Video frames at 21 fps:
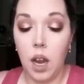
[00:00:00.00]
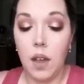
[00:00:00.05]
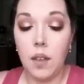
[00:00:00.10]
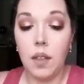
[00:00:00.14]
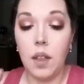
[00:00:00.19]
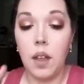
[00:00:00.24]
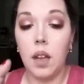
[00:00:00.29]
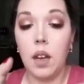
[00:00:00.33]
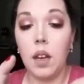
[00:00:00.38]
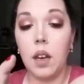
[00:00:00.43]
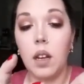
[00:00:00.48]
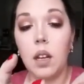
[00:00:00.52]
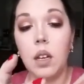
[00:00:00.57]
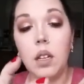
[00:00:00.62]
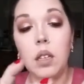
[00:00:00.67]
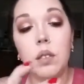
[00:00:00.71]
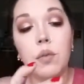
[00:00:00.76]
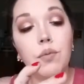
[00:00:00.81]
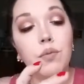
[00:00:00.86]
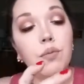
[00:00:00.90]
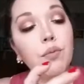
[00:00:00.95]
And
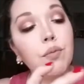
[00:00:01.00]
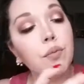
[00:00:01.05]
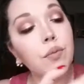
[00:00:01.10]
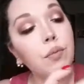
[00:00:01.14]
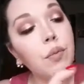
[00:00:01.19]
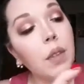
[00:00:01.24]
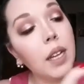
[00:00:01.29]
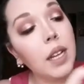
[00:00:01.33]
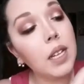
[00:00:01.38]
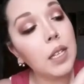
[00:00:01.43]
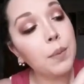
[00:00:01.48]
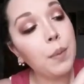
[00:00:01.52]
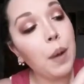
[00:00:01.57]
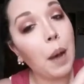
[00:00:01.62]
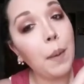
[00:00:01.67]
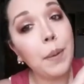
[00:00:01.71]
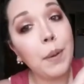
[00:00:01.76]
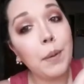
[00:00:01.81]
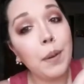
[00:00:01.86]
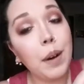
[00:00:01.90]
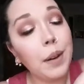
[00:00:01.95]
then I guess
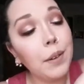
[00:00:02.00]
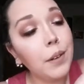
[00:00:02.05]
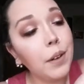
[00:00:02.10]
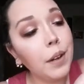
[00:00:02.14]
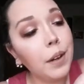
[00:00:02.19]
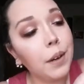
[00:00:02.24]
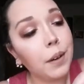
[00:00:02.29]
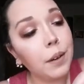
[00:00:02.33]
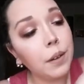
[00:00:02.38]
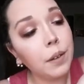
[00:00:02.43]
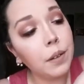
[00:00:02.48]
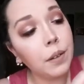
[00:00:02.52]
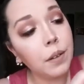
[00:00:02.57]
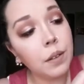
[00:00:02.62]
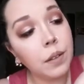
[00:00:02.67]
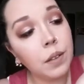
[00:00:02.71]
pop it right here.